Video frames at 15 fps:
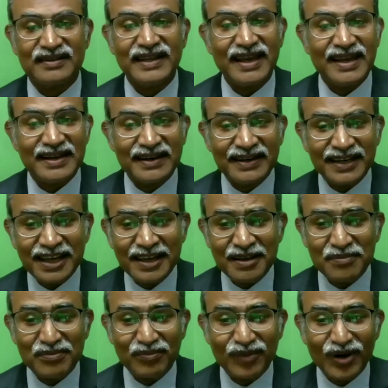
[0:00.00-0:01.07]
They
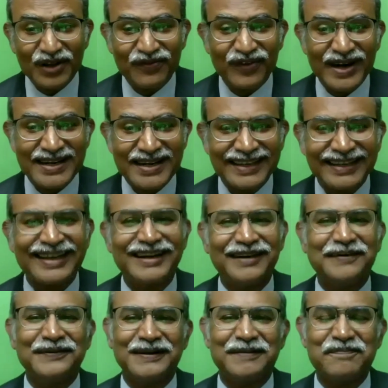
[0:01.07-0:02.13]
re-modified their
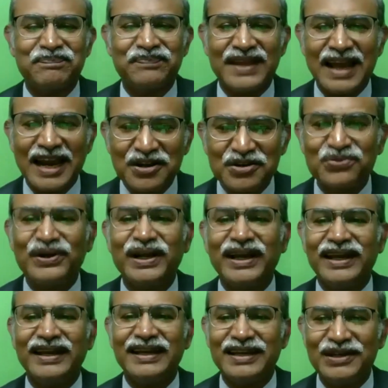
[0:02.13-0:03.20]
curriculum. And
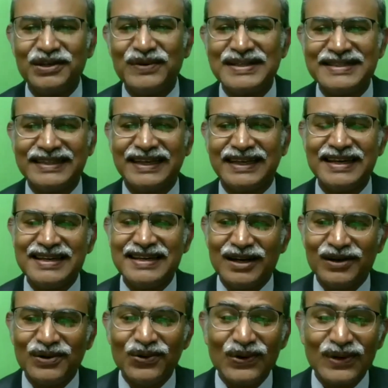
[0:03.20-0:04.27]
today in USA,
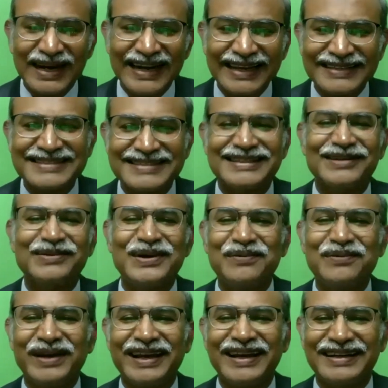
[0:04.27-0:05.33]
no cardiac seats are going
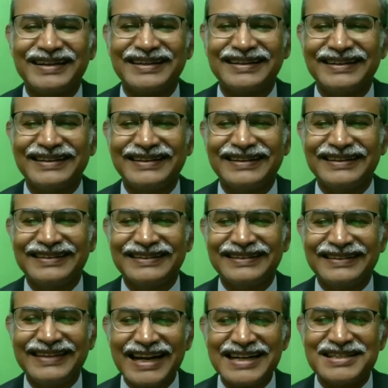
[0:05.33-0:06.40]
vacant.
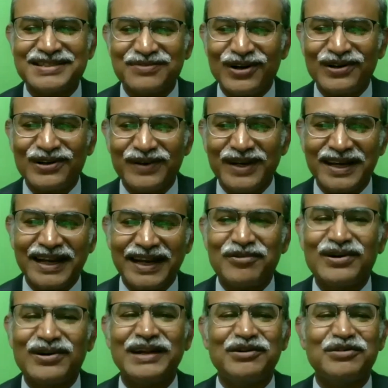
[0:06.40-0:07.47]
That's where I
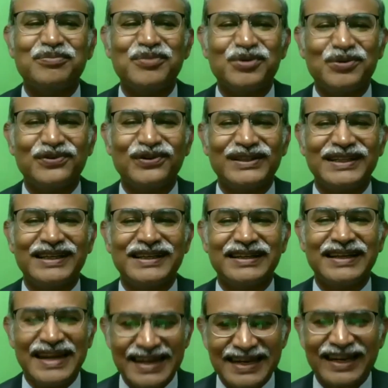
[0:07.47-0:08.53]
would like to put forth in
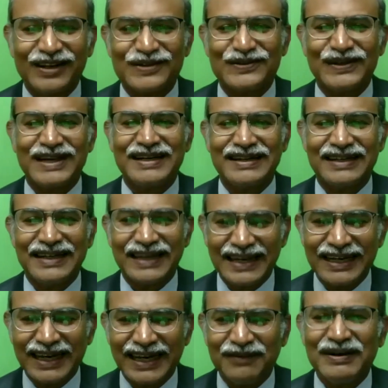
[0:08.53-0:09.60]
India also, and
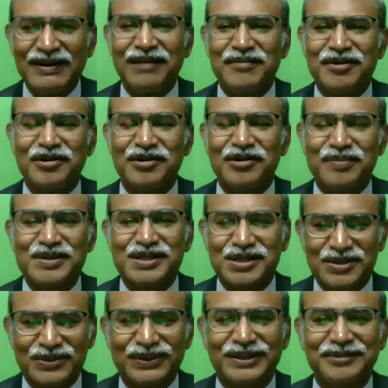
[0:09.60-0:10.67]
it will come into picture soon.